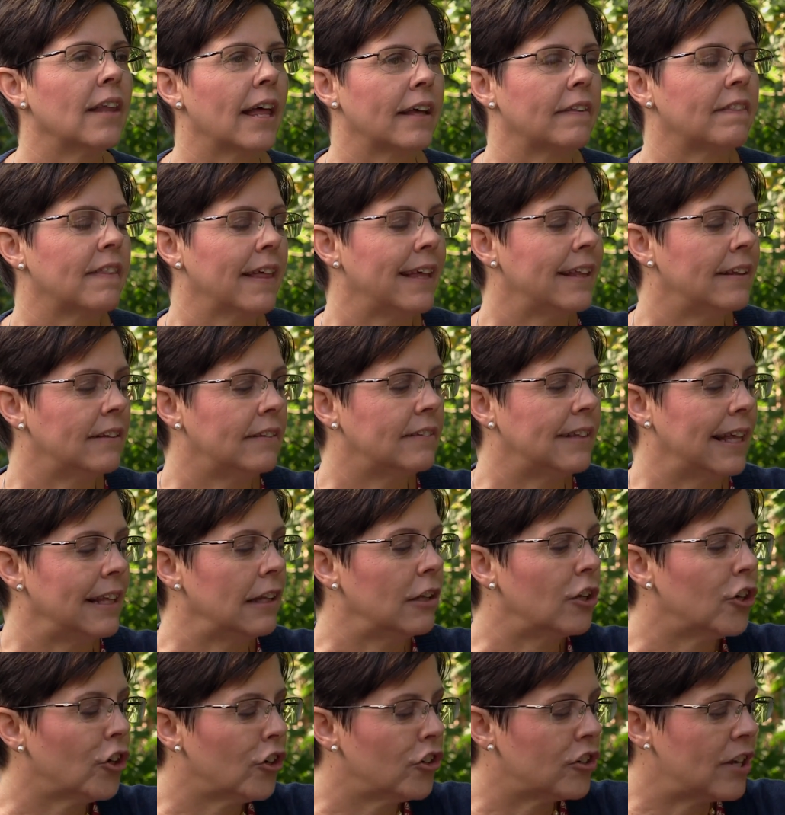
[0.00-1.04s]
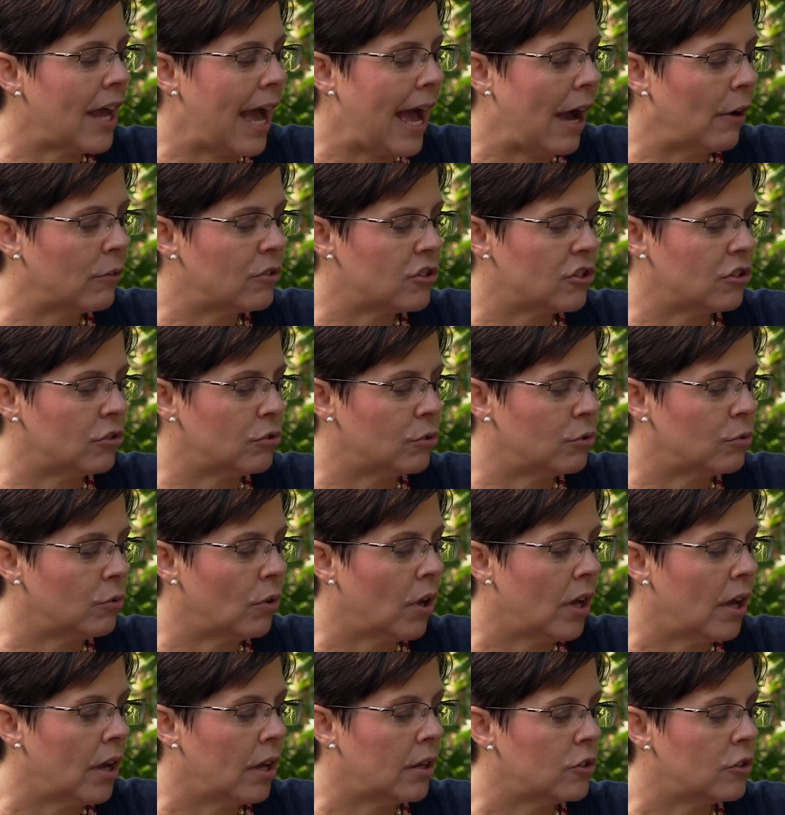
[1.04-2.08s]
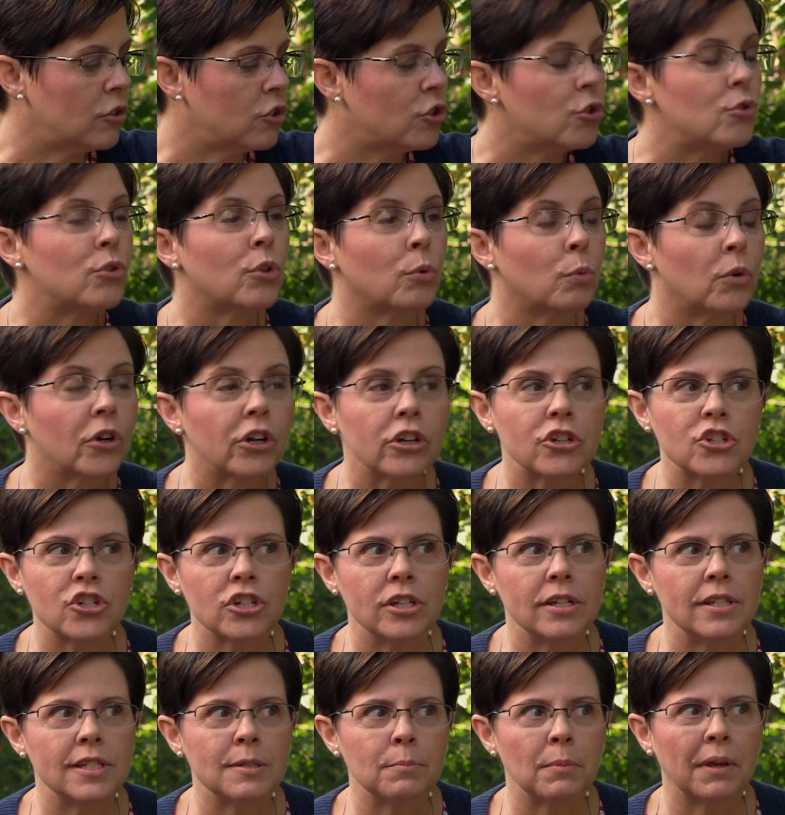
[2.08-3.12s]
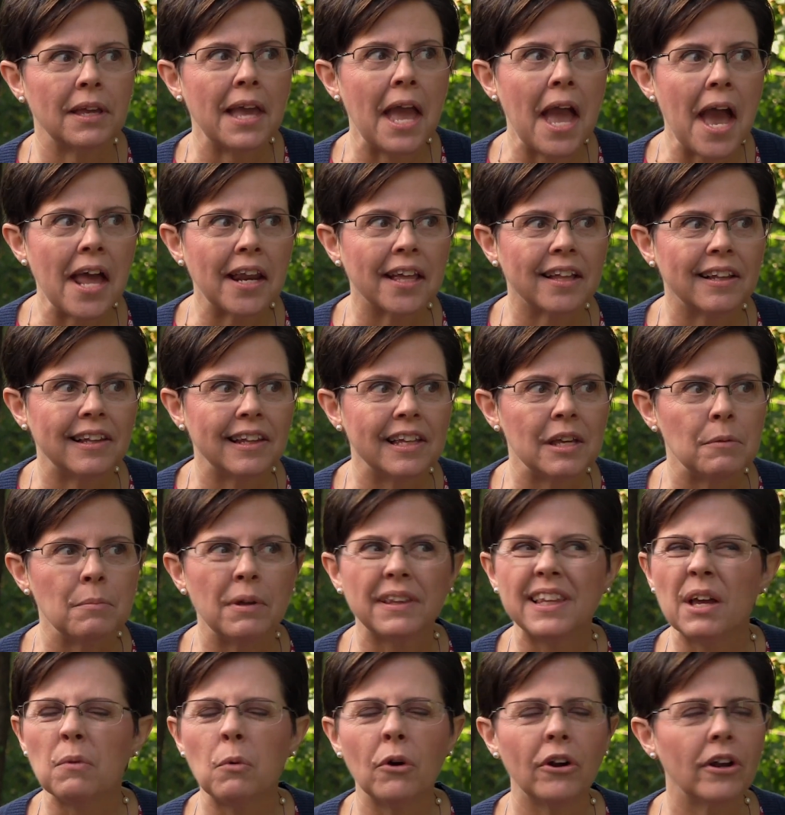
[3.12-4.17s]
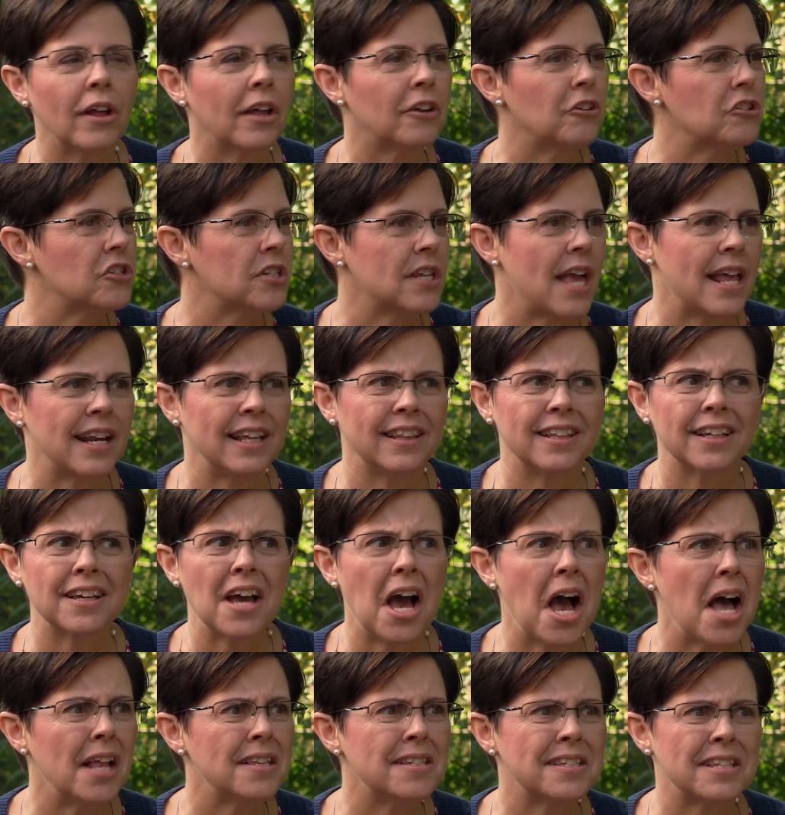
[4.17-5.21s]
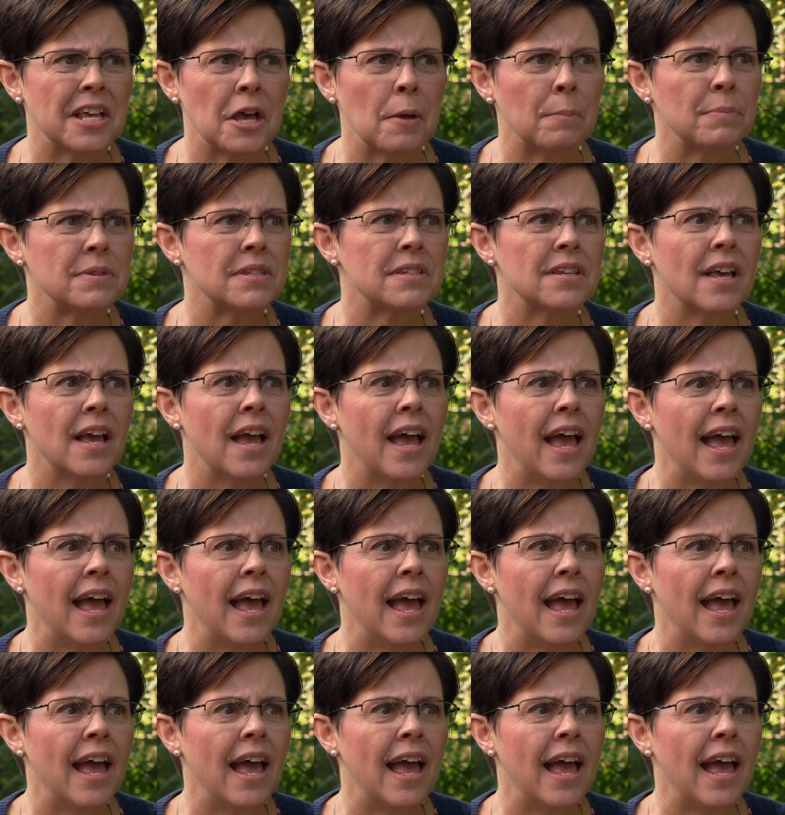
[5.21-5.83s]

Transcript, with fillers: like they, they learned how to do the worksheets mechanically, right. but they weren't understanding the concepts.